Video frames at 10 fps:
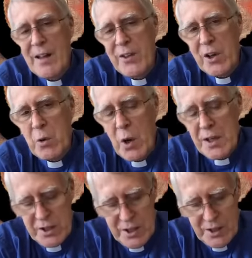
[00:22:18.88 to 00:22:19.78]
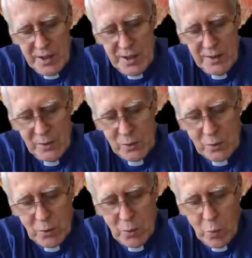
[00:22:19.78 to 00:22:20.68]
The question
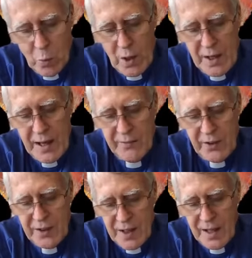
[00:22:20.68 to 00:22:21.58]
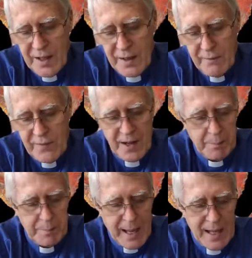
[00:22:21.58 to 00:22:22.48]
is what have you done to
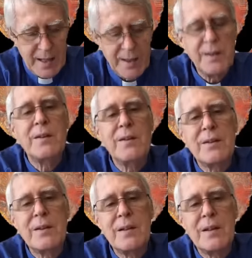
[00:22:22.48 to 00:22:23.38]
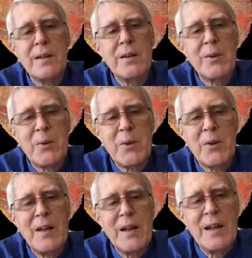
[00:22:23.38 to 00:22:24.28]
find balance
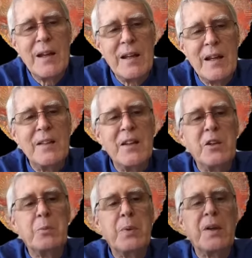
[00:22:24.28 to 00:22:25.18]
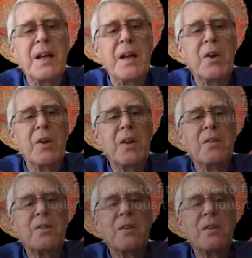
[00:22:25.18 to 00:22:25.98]
in these precarious